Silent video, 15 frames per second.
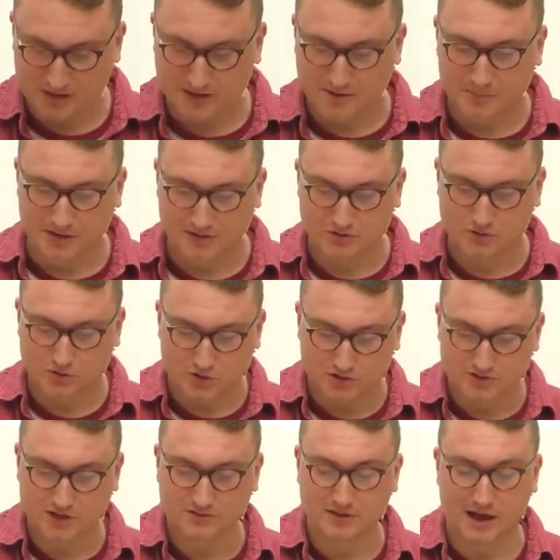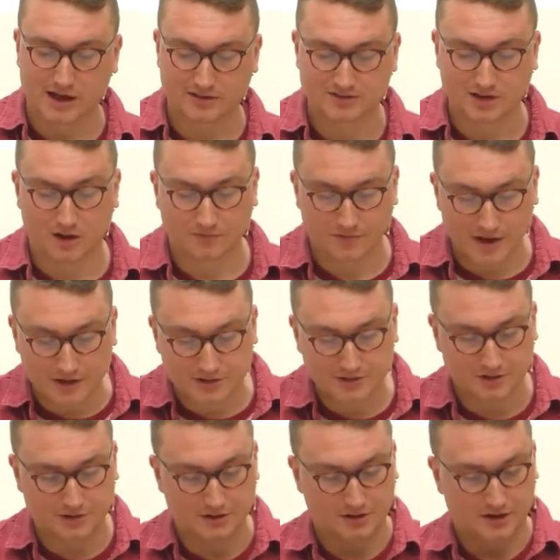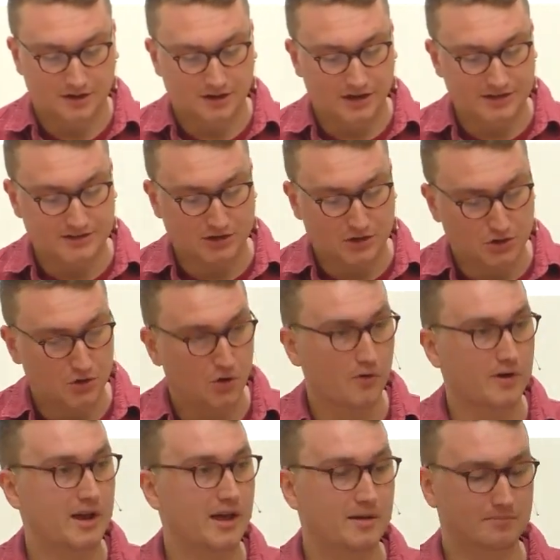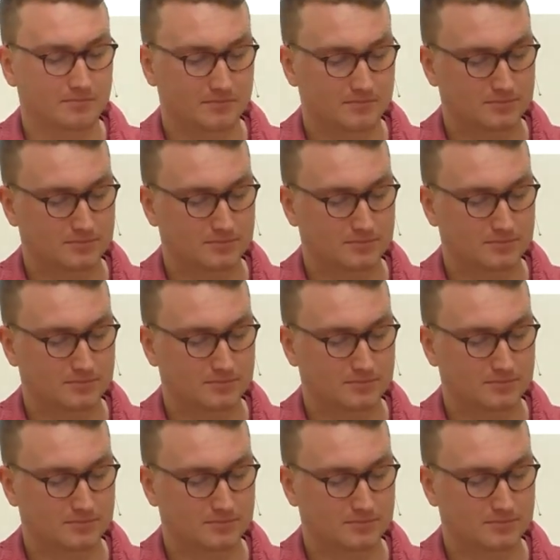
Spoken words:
means trusting that our salvation is secure in him,